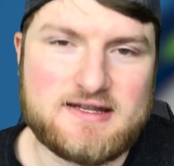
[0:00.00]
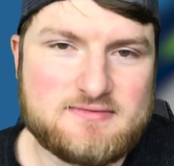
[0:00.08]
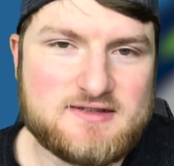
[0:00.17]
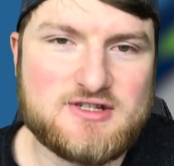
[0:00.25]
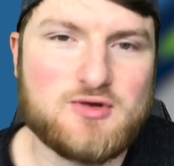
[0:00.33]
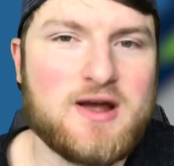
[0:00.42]
some
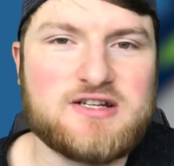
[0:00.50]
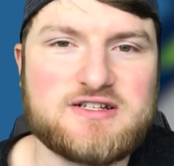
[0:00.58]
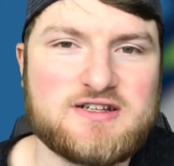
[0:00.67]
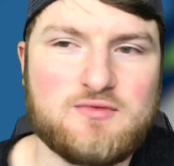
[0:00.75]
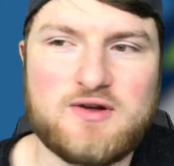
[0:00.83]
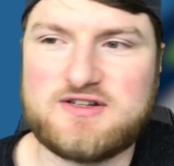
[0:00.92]

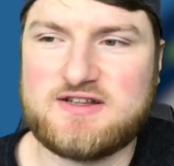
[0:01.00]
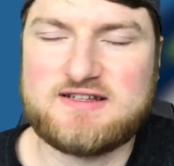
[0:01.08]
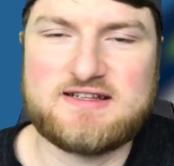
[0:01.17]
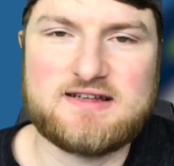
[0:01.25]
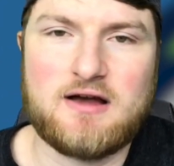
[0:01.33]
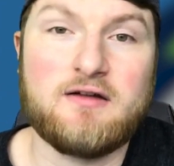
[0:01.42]
situations in which
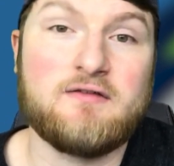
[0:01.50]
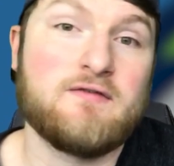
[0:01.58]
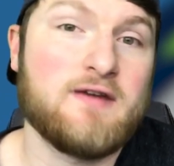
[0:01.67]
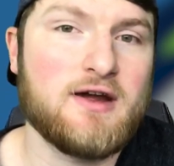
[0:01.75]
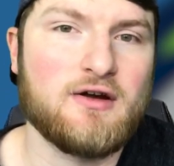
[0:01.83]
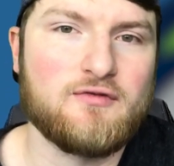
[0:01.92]
this is
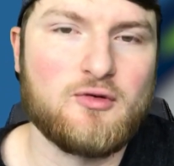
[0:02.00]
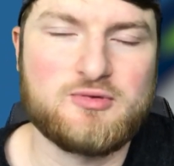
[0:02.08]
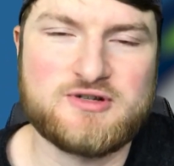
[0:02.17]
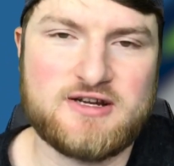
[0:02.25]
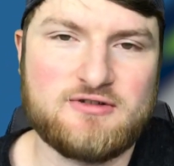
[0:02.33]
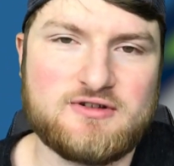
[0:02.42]
unfair for
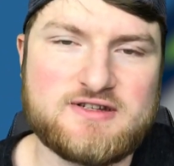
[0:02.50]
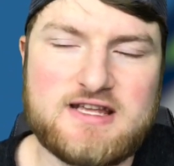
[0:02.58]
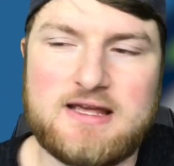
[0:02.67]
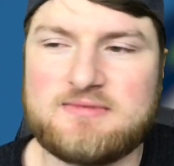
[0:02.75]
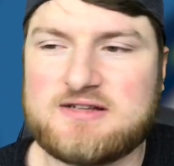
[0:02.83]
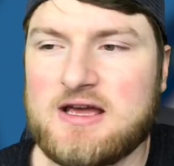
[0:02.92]
particular
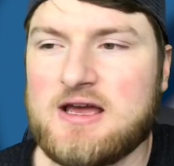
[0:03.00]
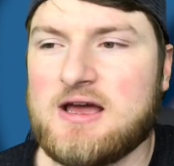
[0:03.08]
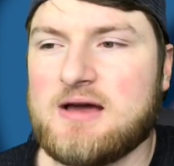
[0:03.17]
teams.